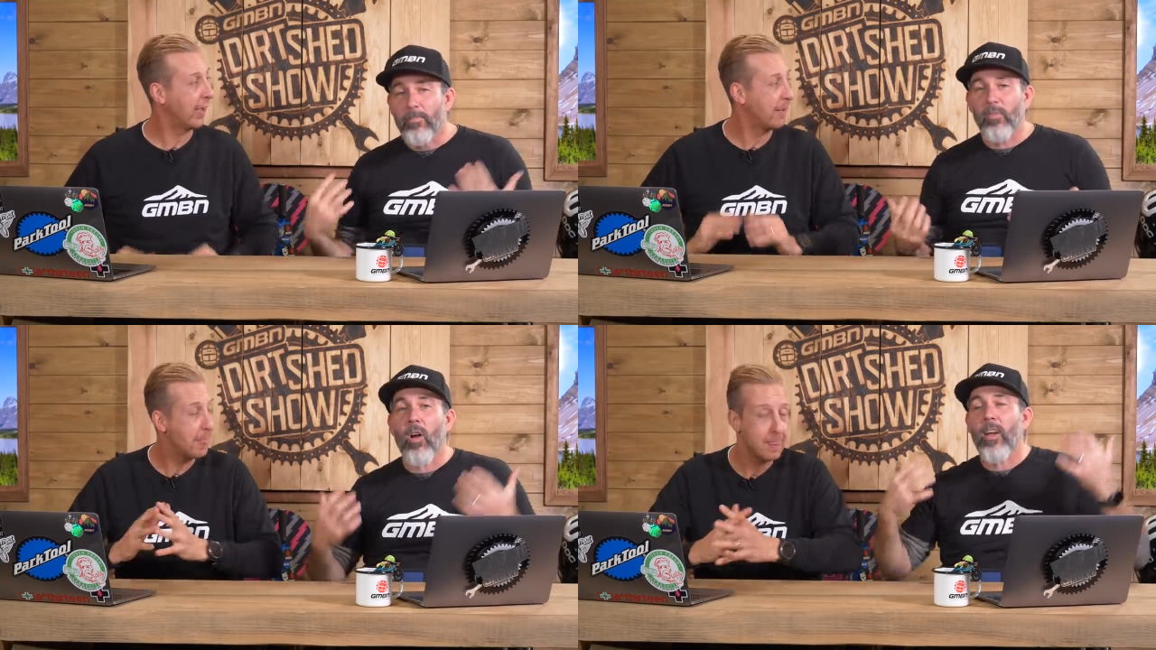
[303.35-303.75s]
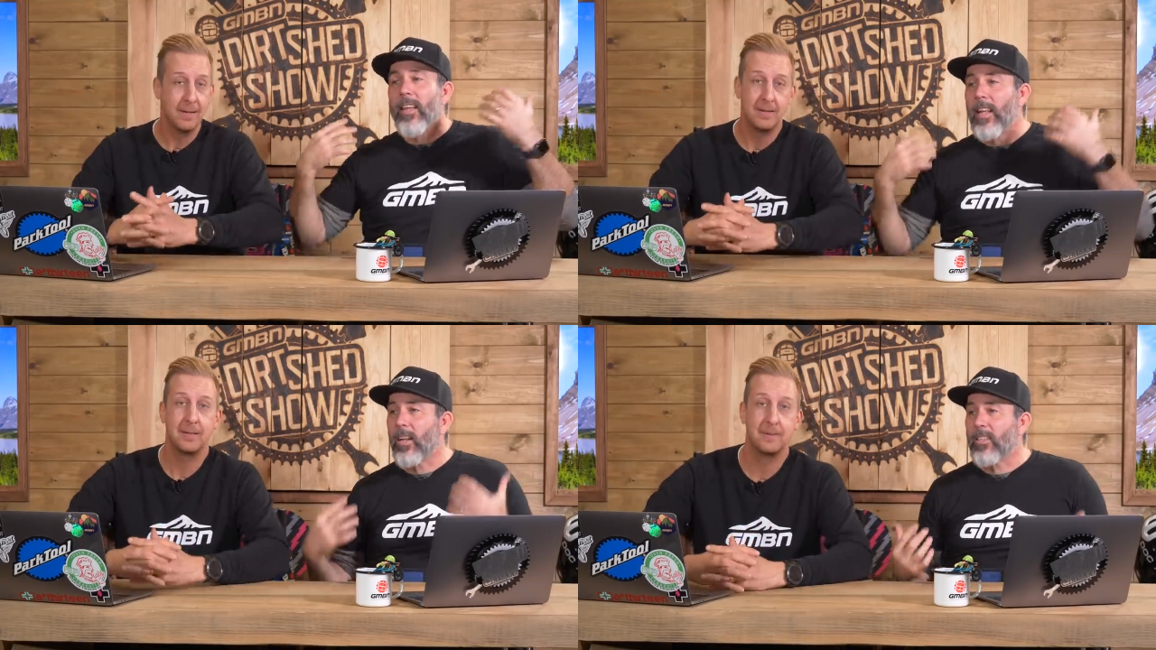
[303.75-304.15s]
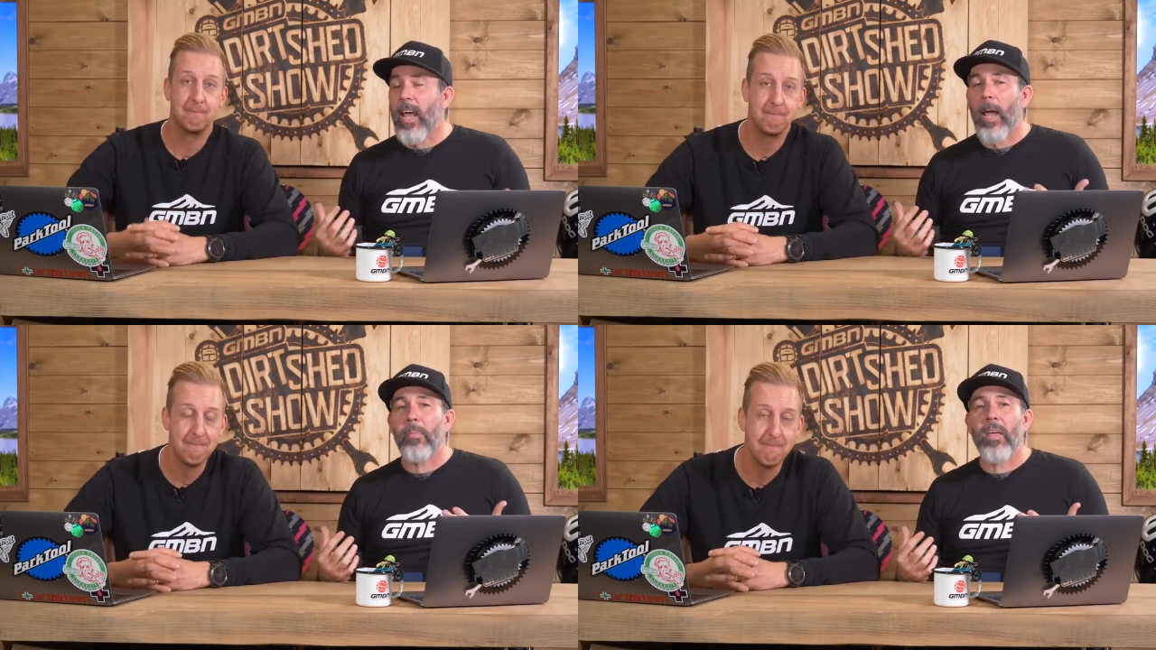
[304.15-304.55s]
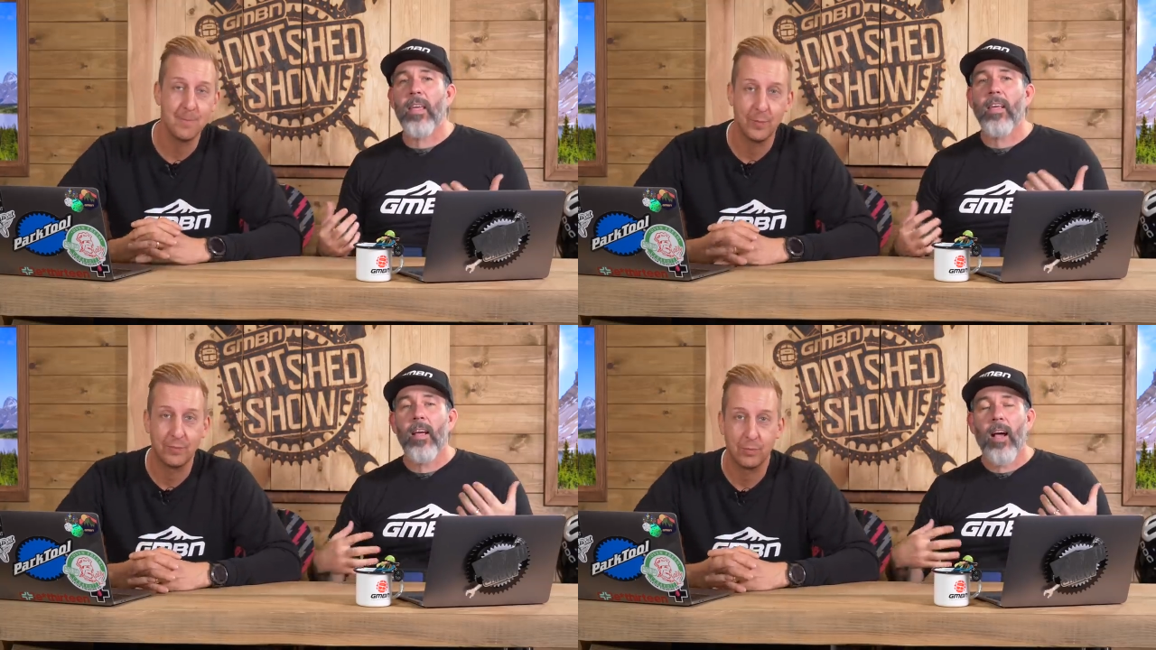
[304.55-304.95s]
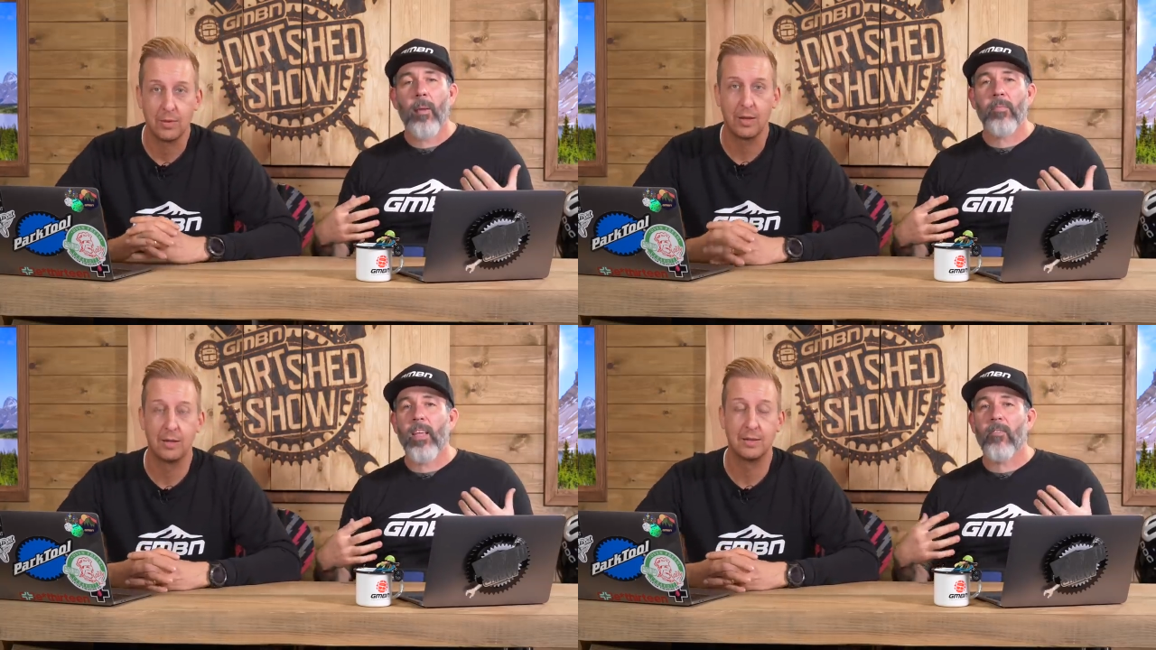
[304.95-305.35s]
Speaker 1: It looks bright. It looks happy.
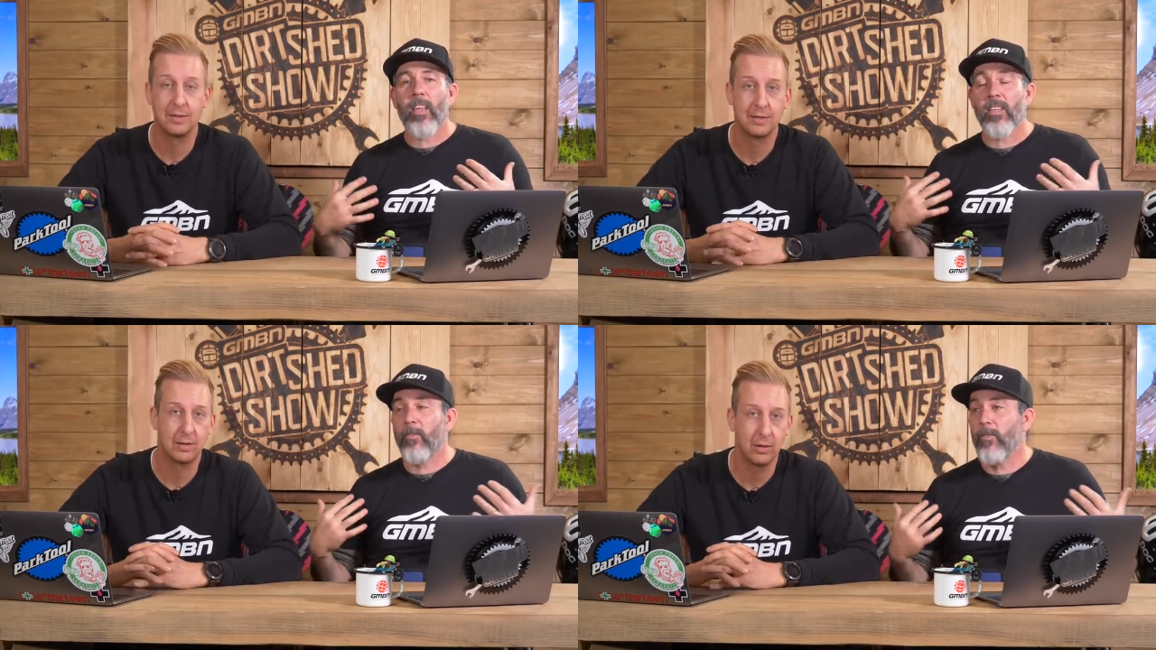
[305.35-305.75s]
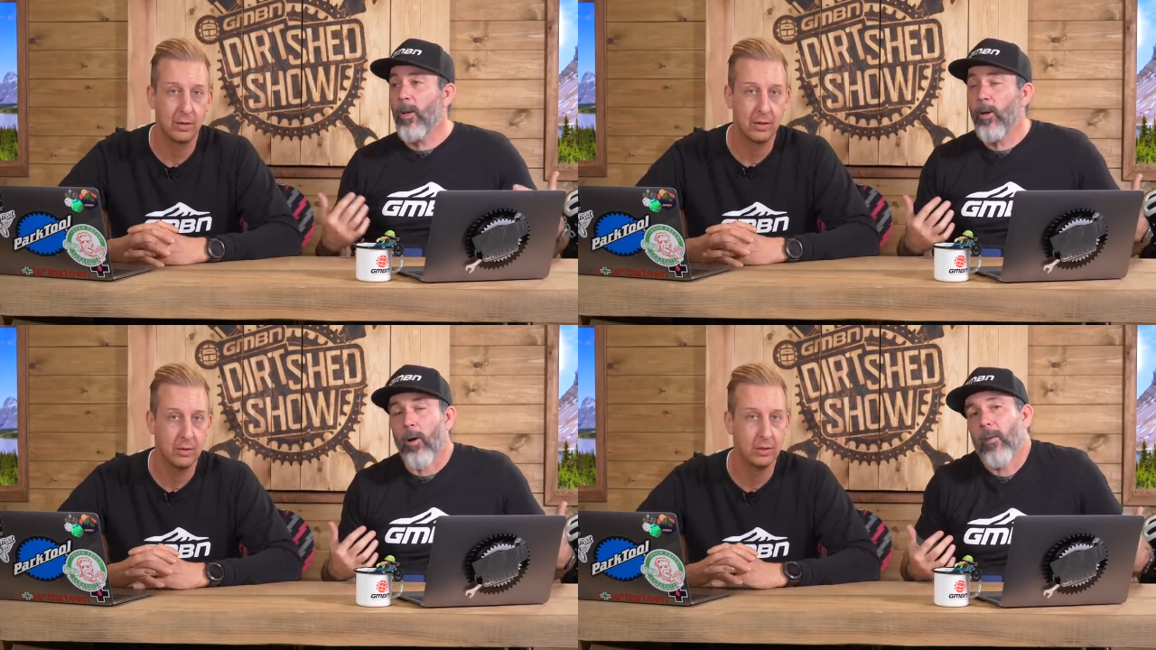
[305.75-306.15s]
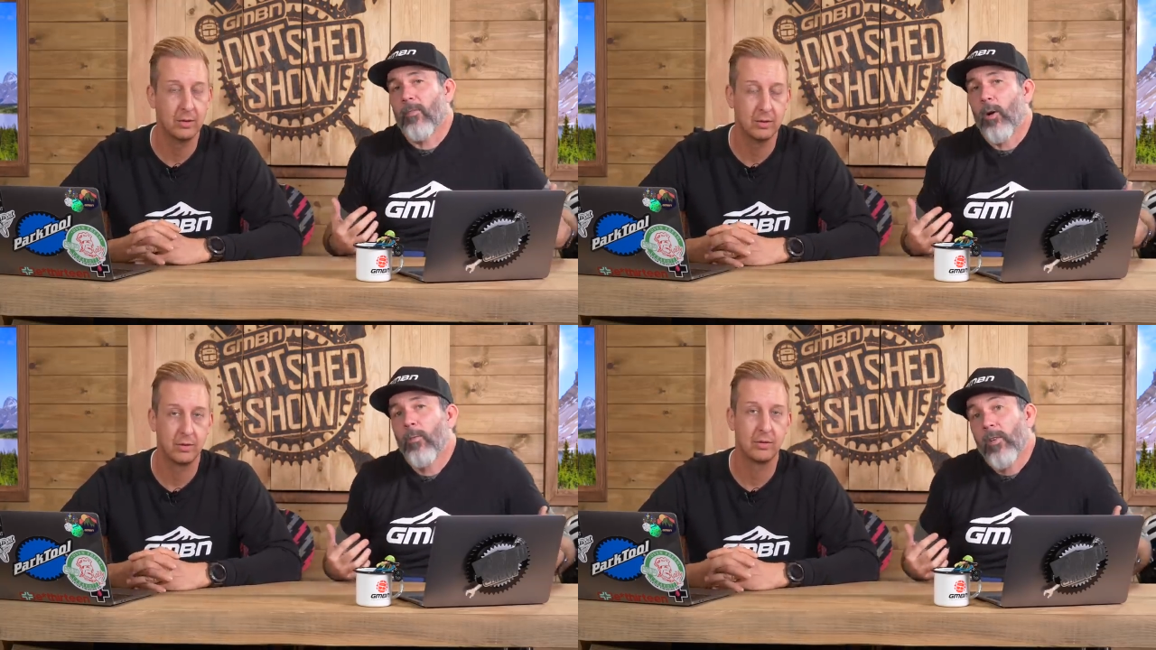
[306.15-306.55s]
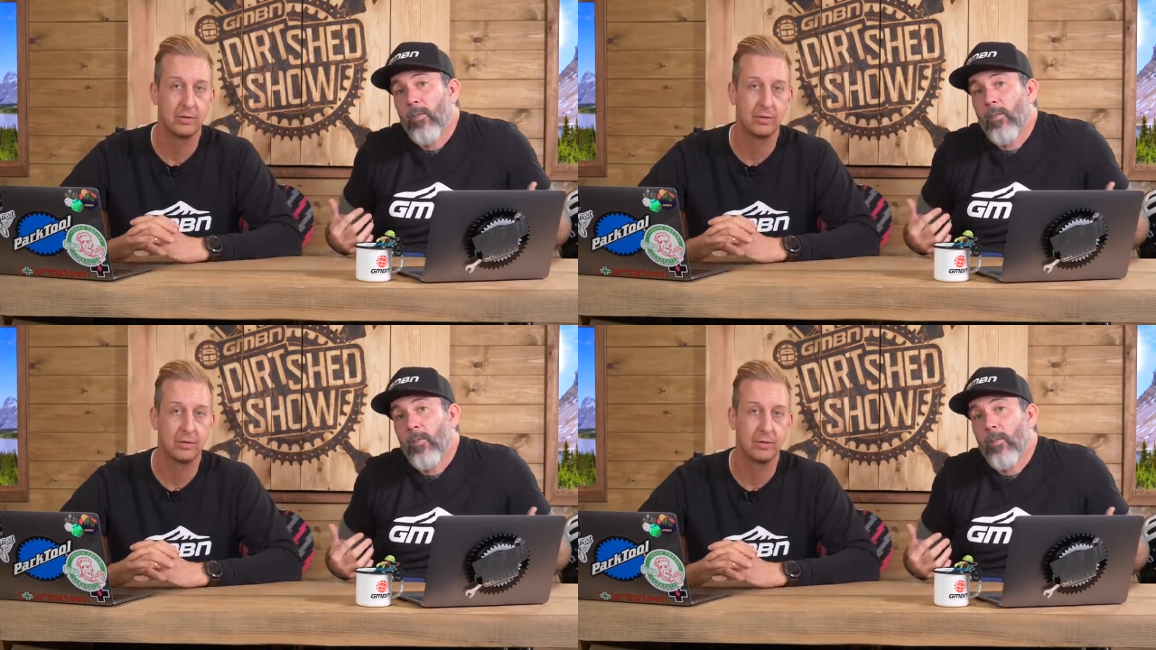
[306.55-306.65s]
If there's fluoro involved,